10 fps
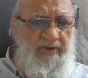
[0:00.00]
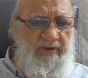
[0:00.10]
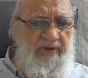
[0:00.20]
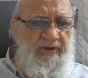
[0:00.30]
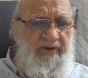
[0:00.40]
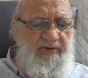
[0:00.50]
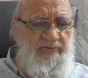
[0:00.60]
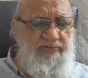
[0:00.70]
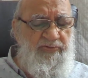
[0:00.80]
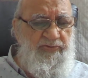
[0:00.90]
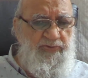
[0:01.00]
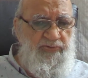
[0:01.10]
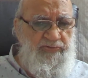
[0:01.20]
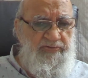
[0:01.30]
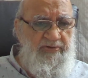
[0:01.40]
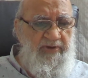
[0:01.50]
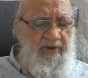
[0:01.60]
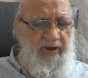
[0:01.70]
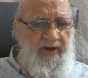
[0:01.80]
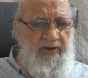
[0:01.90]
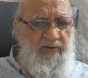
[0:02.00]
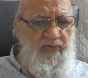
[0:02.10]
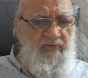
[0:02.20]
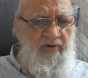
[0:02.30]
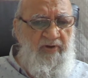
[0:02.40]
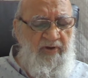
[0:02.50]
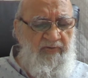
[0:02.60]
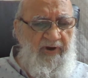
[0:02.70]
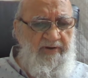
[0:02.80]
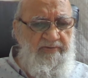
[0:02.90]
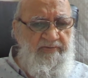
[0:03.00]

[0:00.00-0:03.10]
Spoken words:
he used to choose and give award.